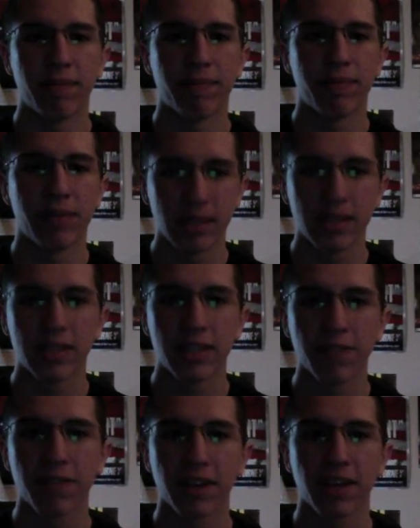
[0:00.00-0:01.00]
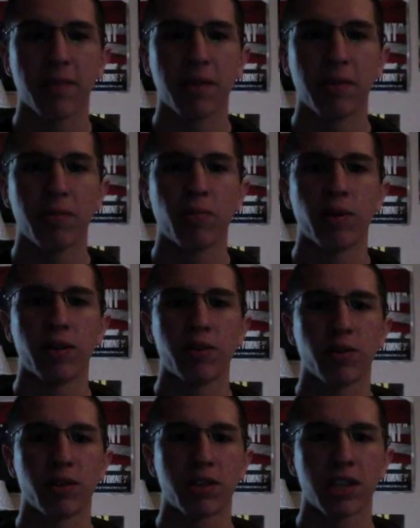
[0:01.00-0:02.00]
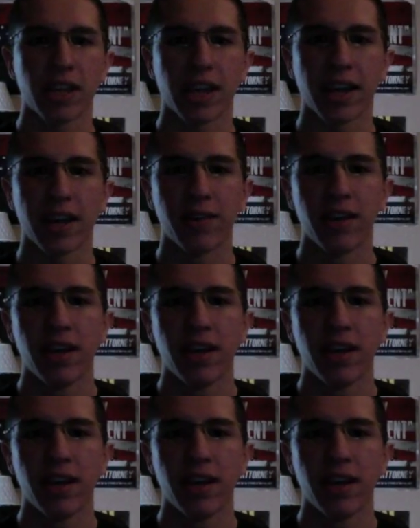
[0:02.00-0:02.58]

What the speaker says: this is definitely going to be one worth checking out.